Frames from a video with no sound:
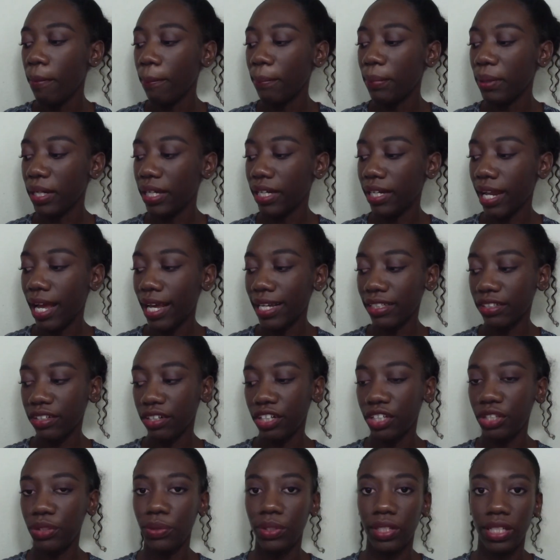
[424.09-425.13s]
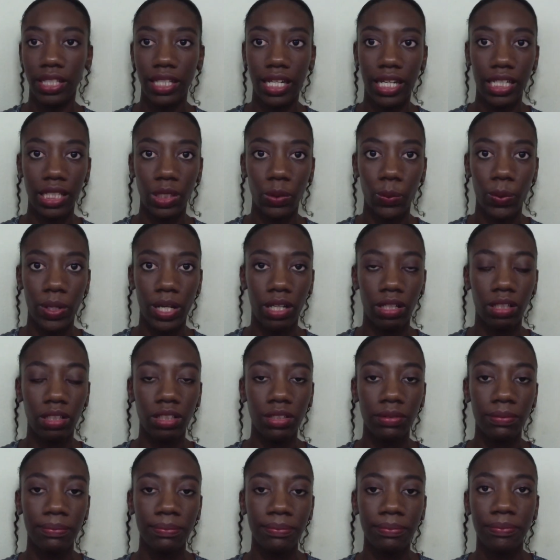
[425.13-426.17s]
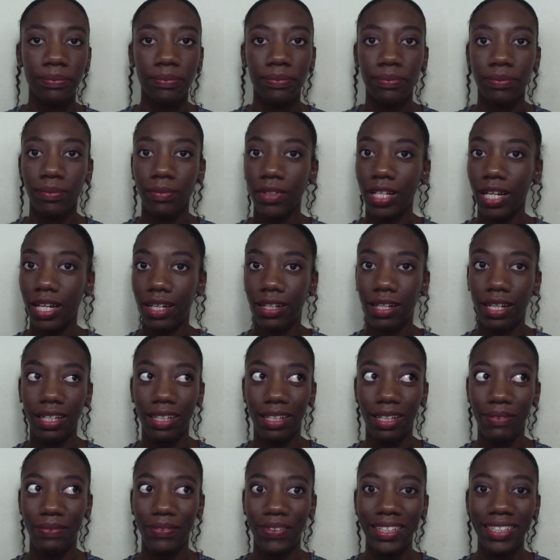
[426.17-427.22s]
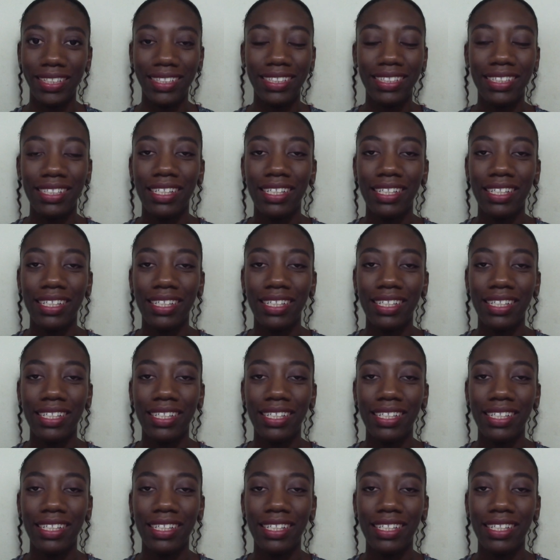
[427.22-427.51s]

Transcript: but I started using that as well, and I love it.